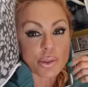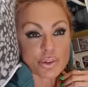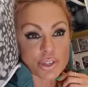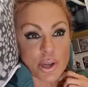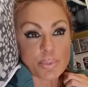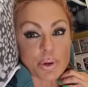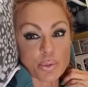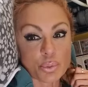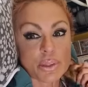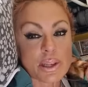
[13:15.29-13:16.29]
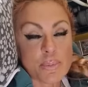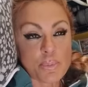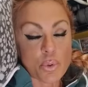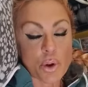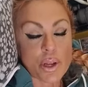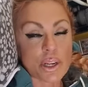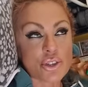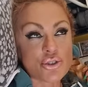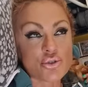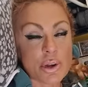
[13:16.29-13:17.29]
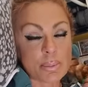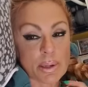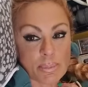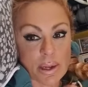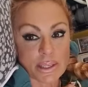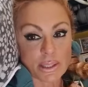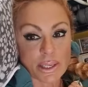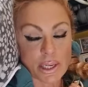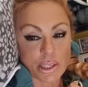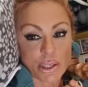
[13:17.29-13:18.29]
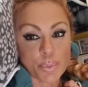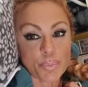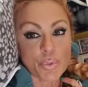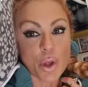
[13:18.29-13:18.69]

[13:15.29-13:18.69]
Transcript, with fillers: There's some that are really extremely mentally ill.